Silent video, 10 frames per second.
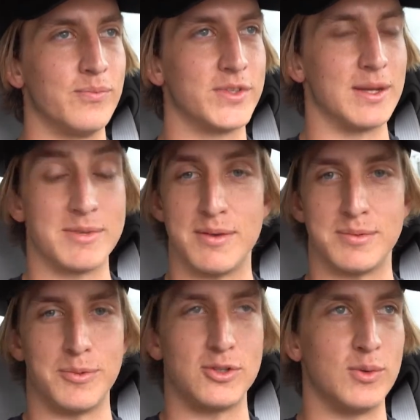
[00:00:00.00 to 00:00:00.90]

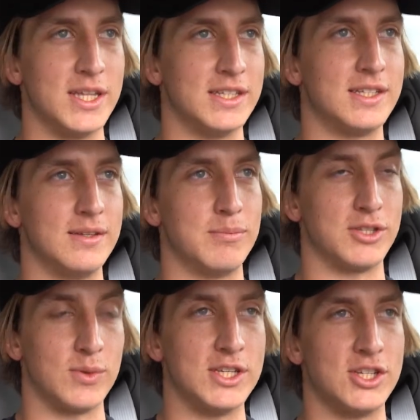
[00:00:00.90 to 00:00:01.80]
sometimes between
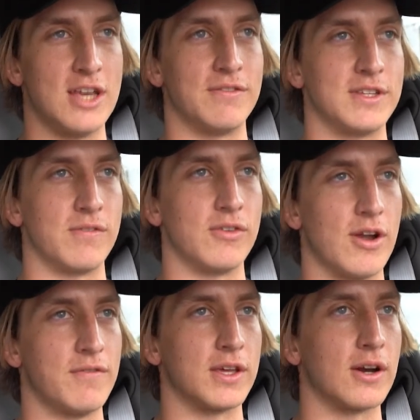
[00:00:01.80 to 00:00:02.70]
shifts, if you
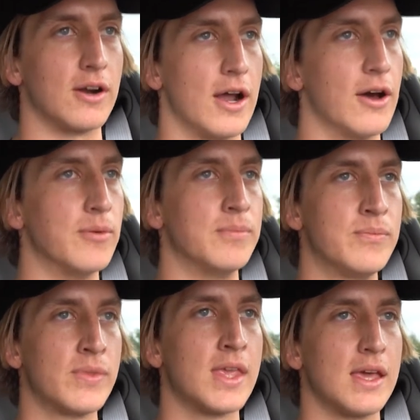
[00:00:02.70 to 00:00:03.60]
rev the car out,
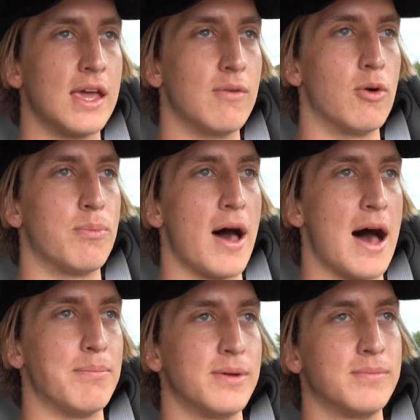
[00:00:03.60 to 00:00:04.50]
it will
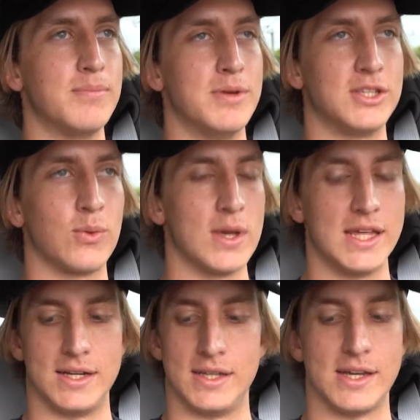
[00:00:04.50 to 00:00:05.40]
pop
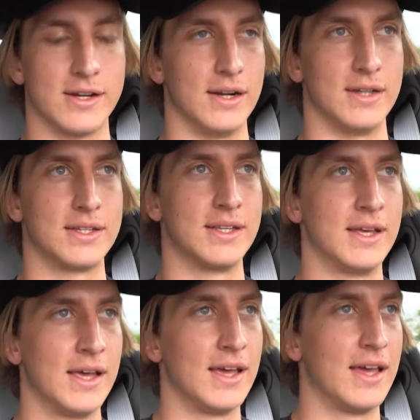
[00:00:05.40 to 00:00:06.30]
between gears.
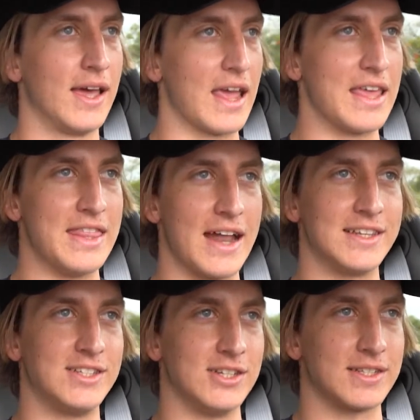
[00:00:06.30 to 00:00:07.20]
And that
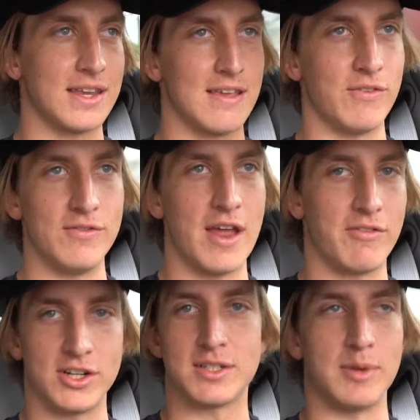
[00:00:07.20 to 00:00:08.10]
is just, if you've
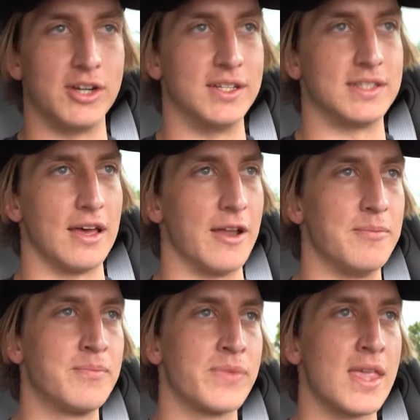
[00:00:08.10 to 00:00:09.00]
never experienced that,
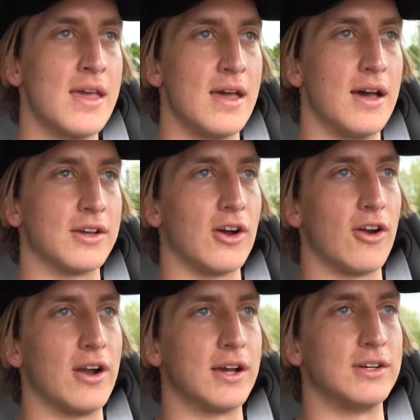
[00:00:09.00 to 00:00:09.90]

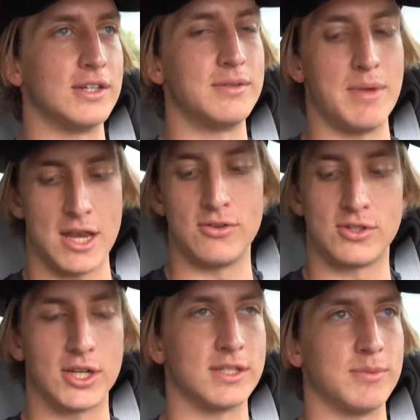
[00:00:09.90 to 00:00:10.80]
a good manual
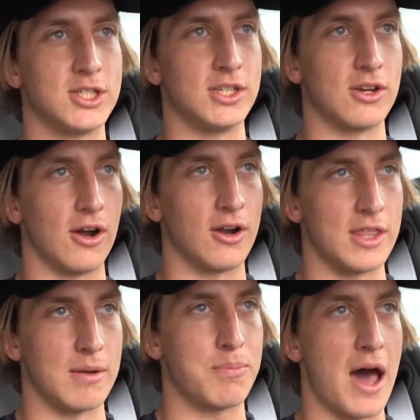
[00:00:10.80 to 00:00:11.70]
transmission car
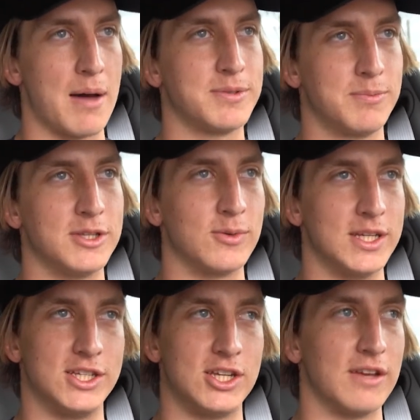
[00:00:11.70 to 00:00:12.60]
that pops
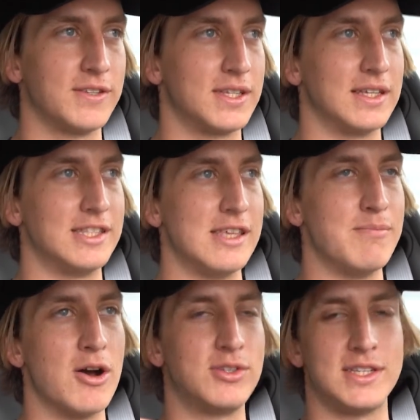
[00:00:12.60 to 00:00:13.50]
between shifts is the
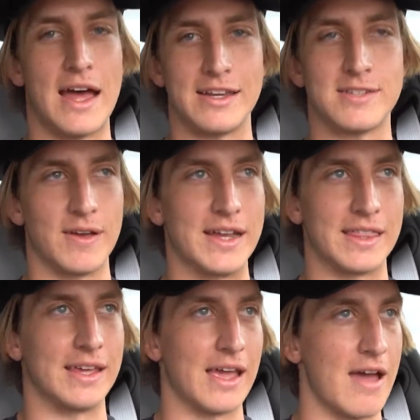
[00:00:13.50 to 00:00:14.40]
most satisfying
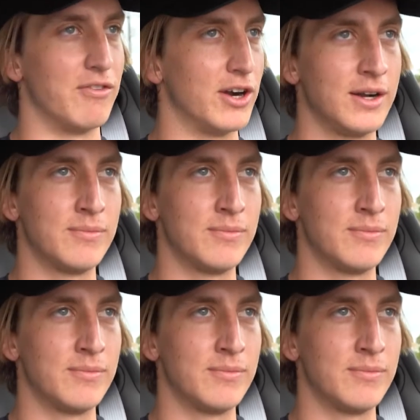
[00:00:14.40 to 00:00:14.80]
thing ever.